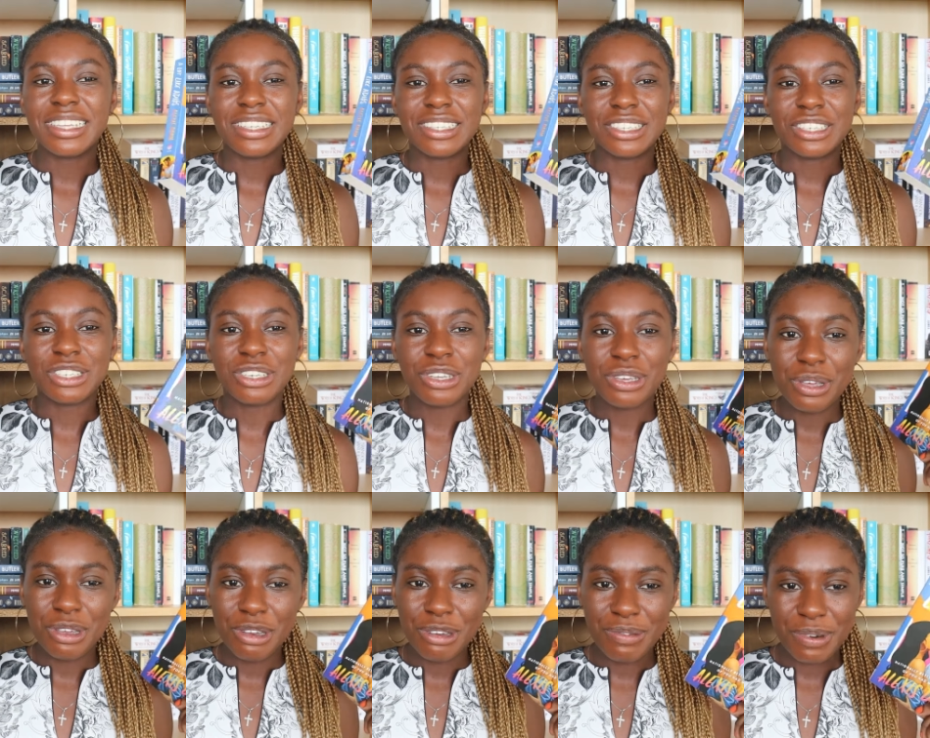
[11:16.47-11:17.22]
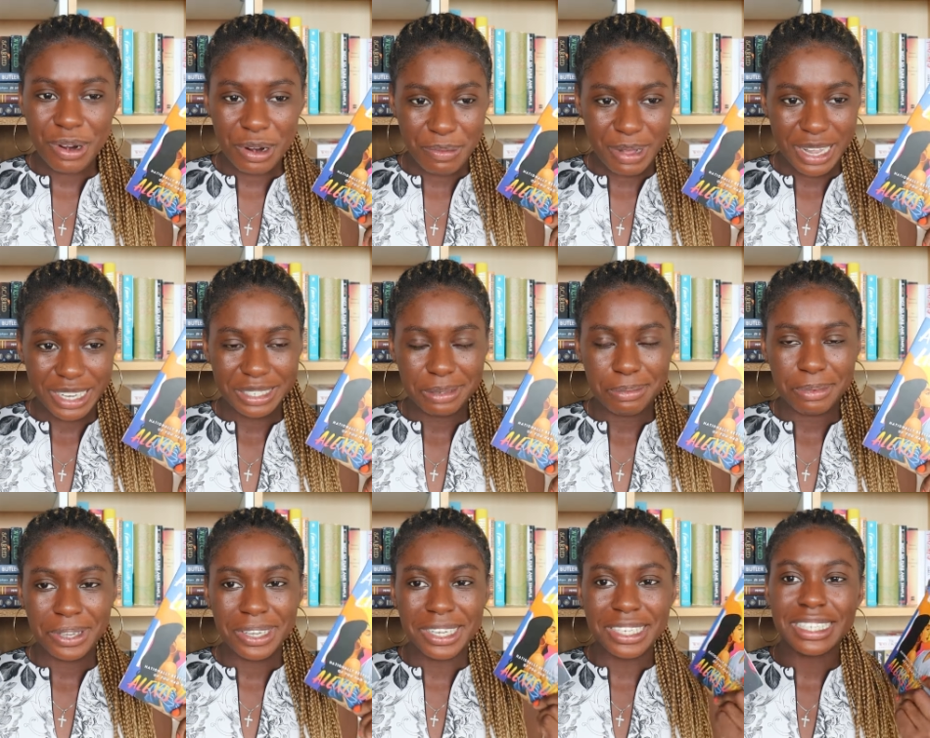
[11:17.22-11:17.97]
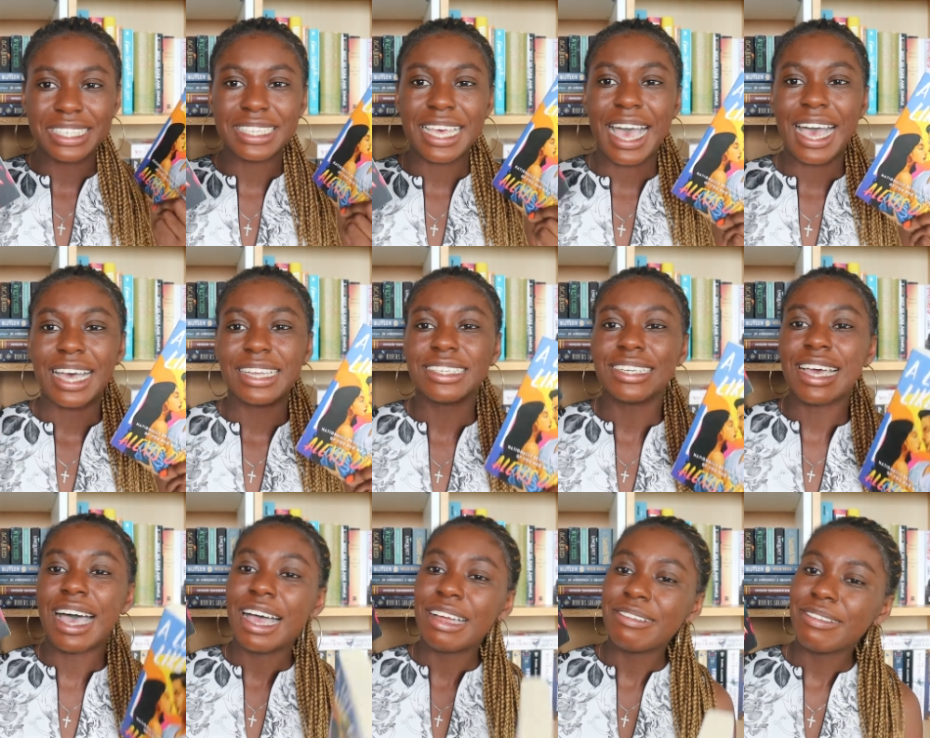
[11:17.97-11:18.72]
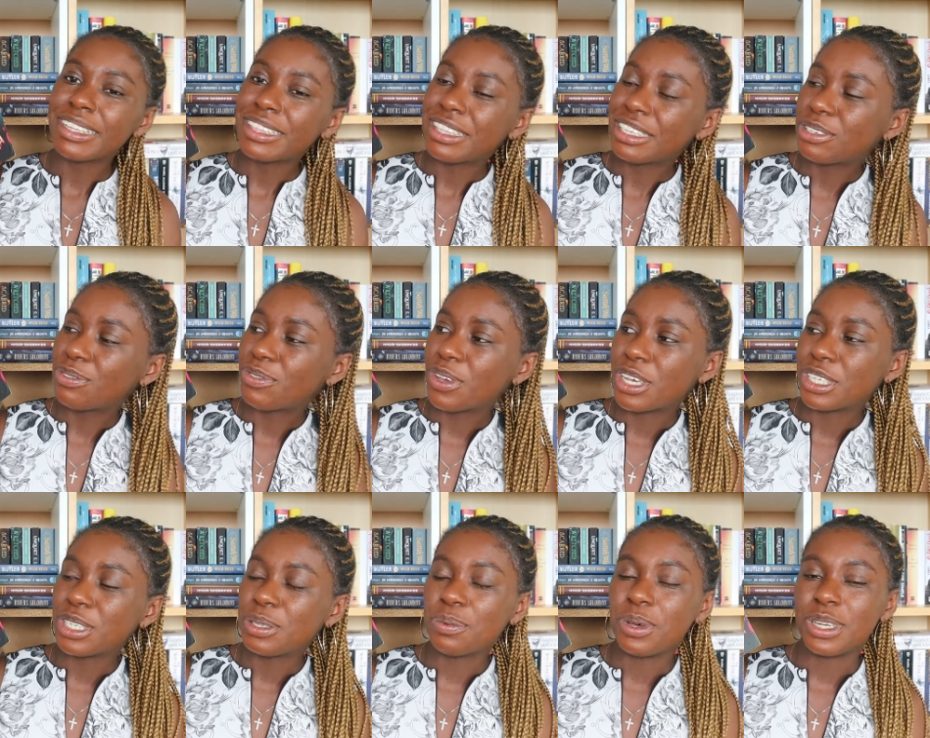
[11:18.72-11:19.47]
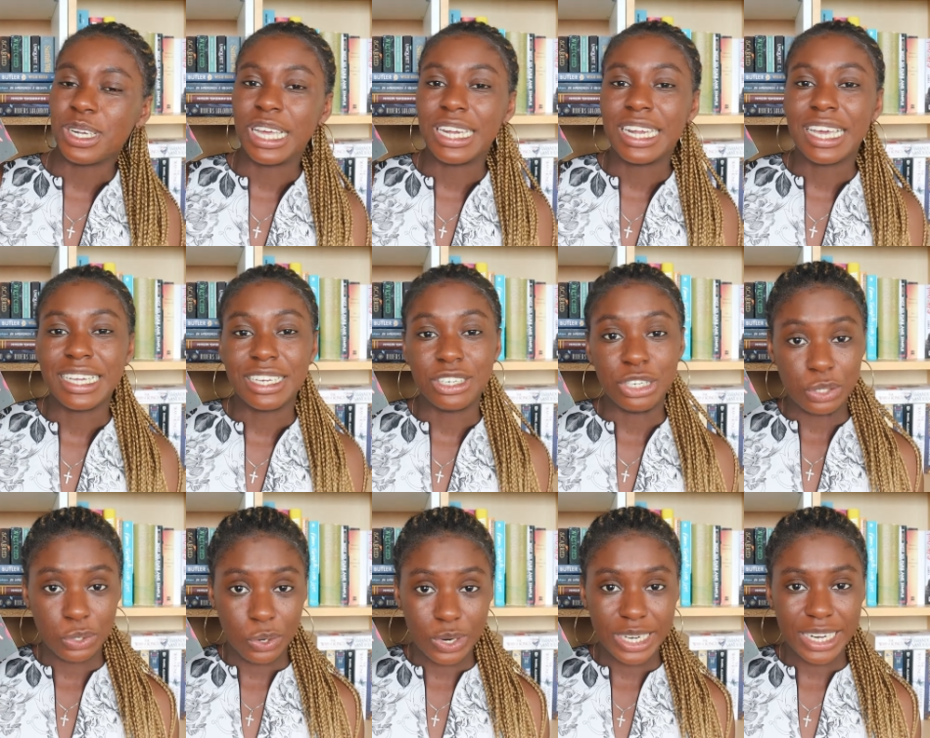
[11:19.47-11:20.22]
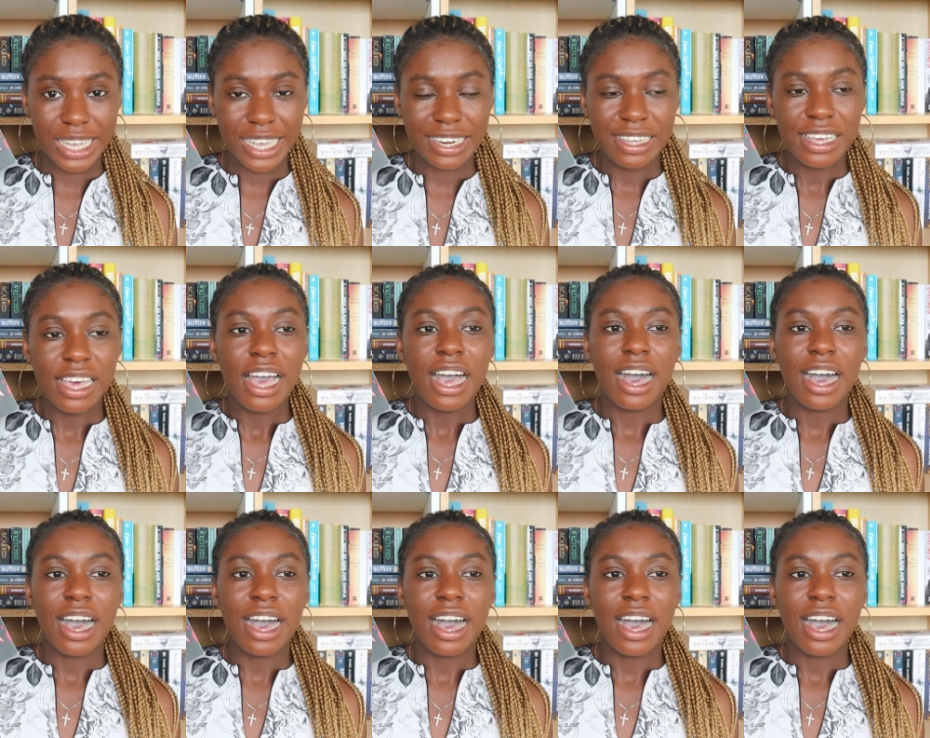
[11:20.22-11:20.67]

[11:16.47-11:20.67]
These are two romance books and I read this first one and I enjoyed it.